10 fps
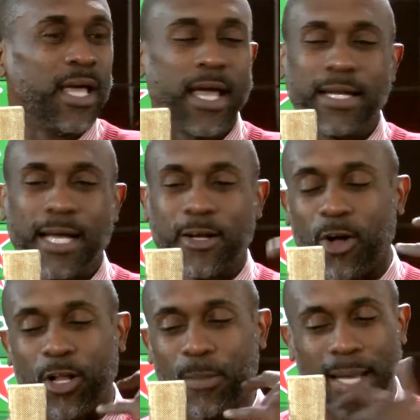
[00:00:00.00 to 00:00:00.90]
And I
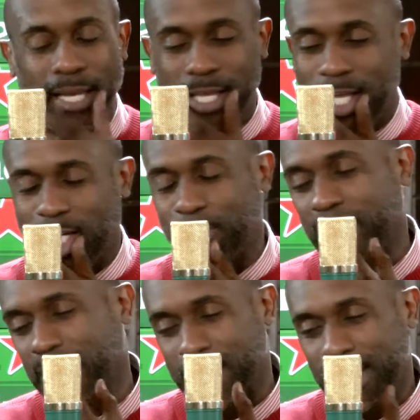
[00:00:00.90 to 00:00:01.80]
call up Ellie, and I'm
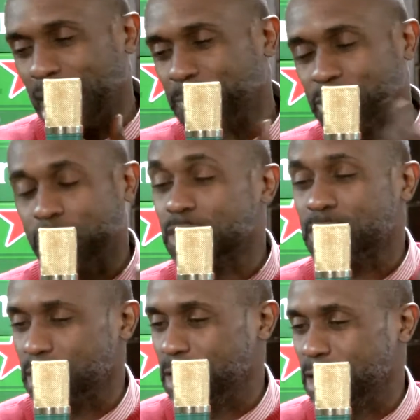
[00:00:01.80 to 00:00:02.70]
like, I'm just gonna
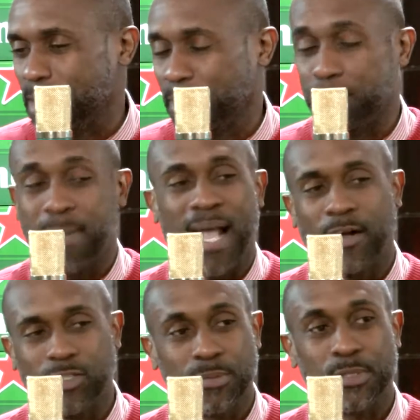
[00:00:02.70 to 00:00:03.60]
sit here. I'm gonna
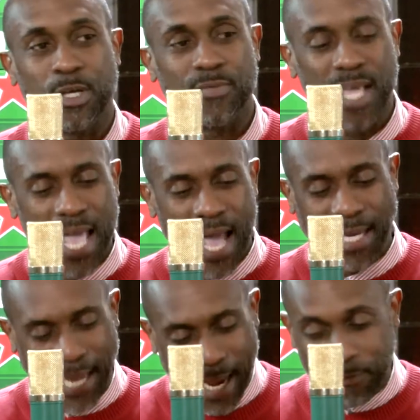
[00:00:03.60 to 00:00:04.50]
bang out some stuff,
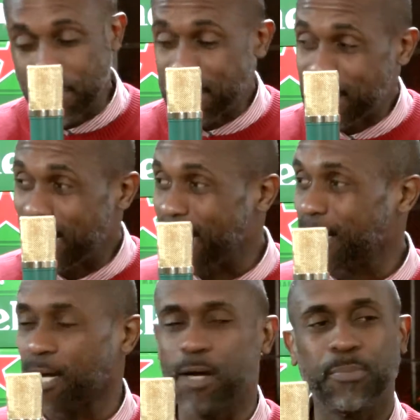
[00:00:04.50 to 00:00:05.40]
and everything I
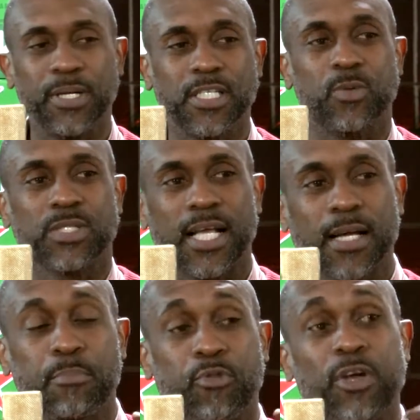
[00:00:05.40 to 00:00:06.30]
accomplished, it was
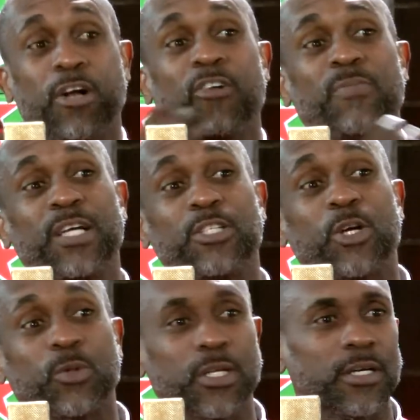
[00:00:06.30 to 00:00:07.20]
like a brick off my shoulder.